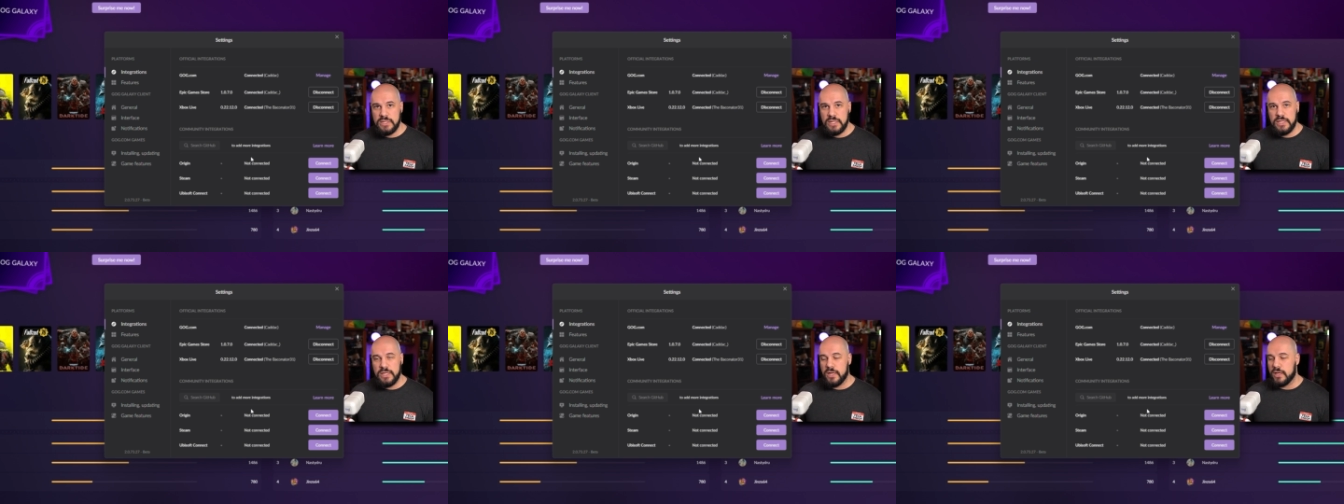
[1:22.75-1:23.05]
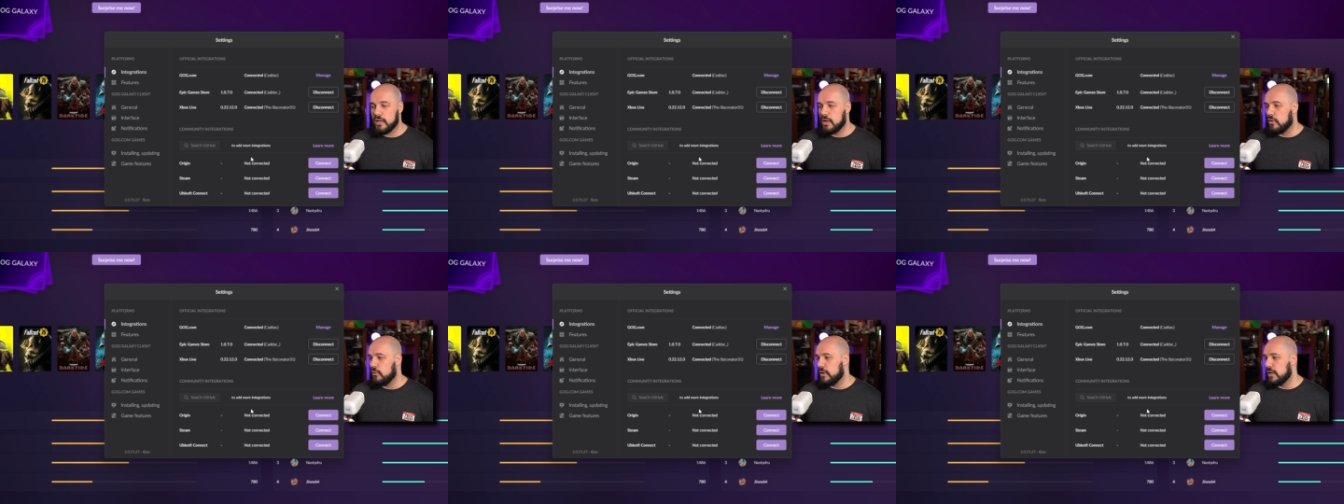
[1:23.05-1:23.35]
to get
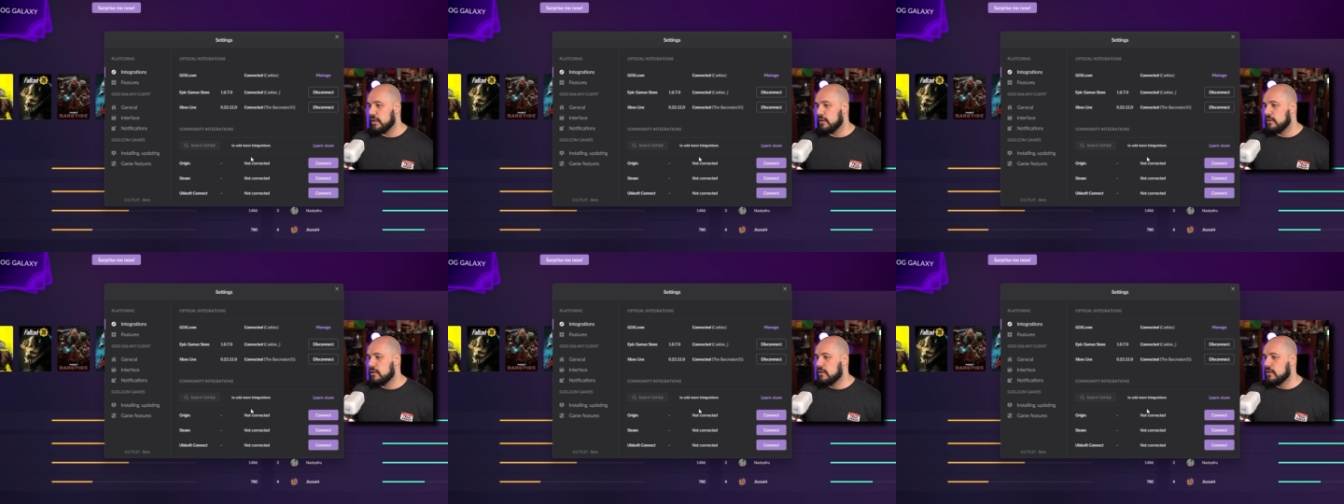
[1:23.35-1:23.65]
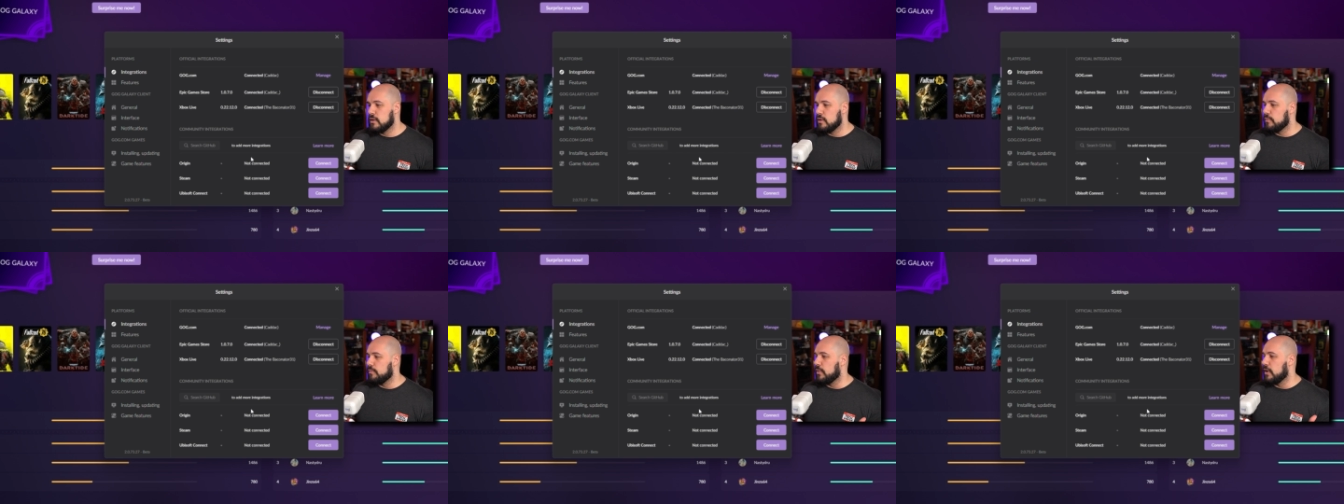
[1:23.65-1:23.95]
going,
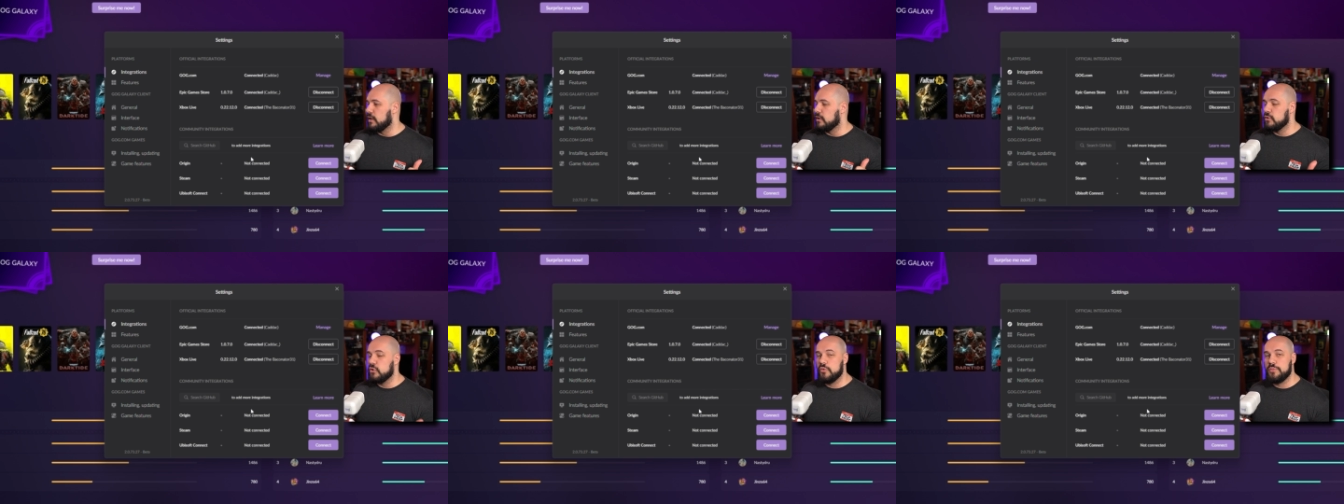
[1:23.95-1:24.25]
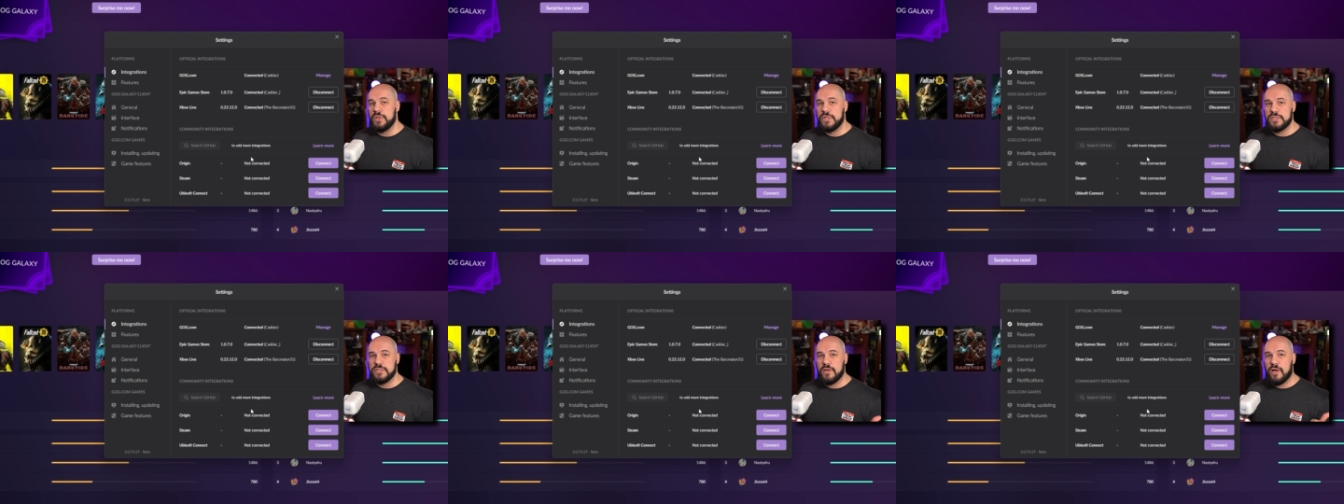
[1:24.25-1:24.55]
but
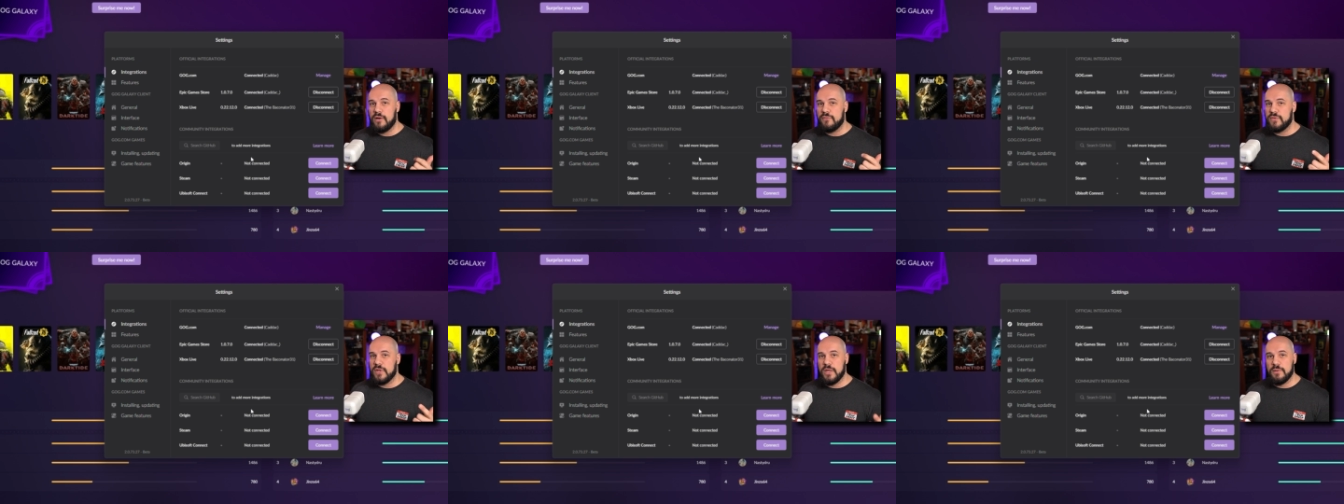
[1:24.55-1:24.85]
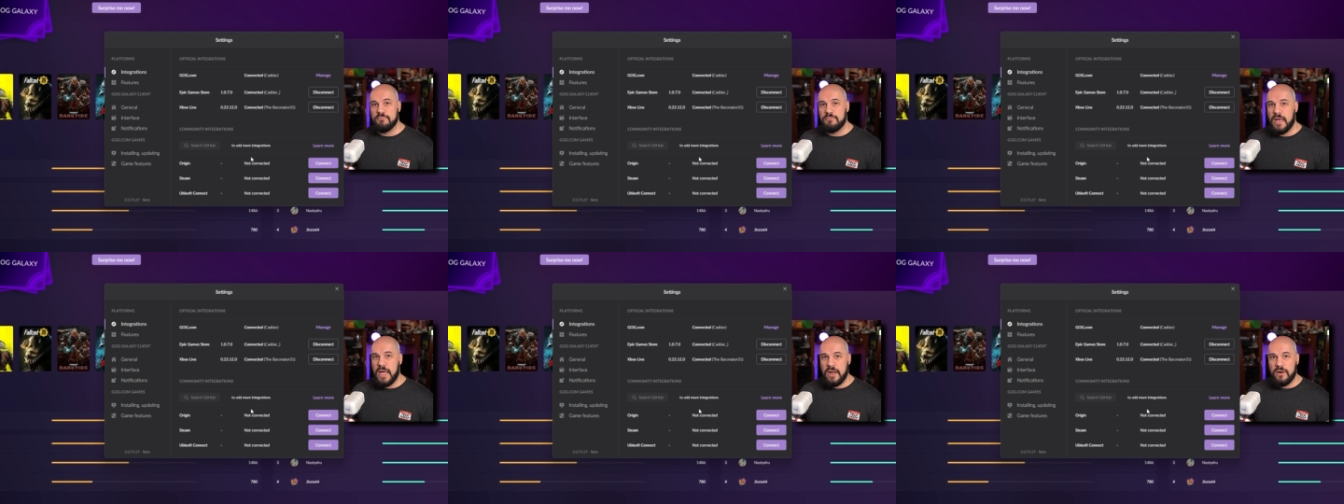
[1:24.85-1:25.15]
Ubisoft
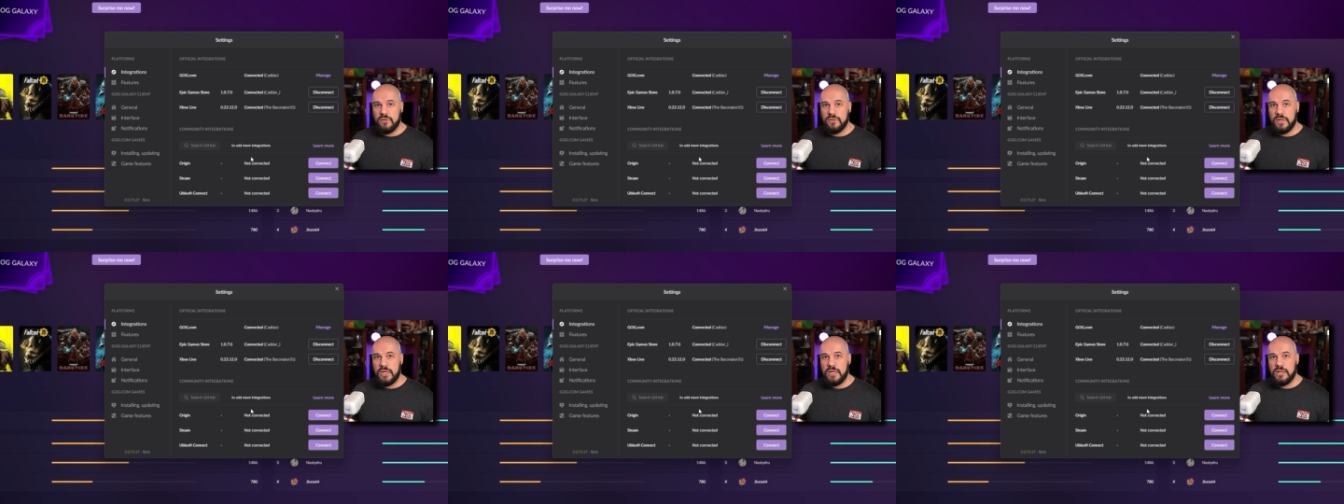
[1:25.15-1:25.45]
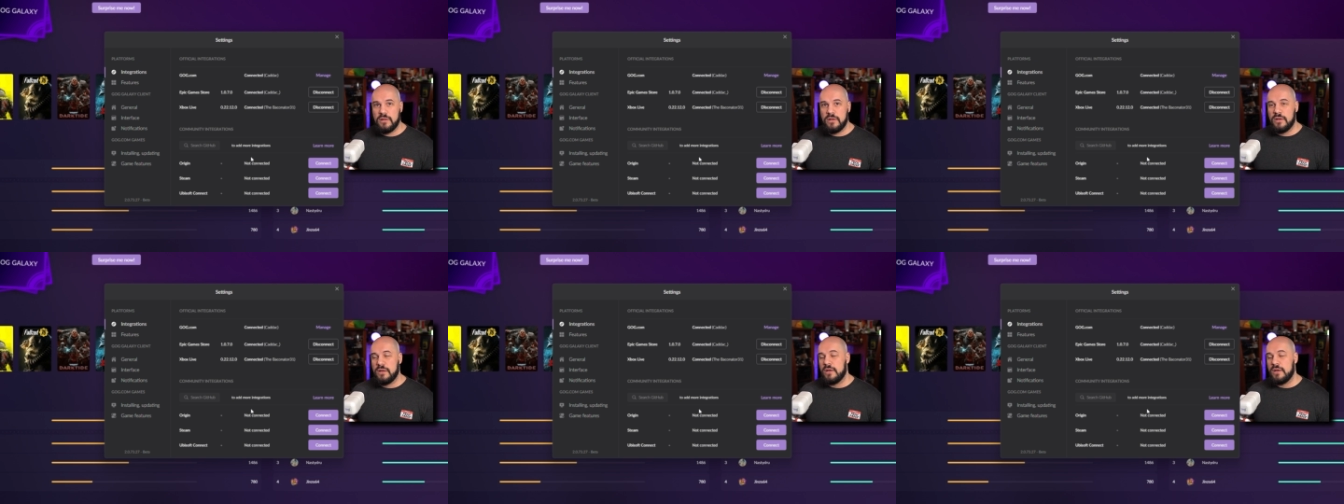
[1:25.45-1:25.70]
and Battle.net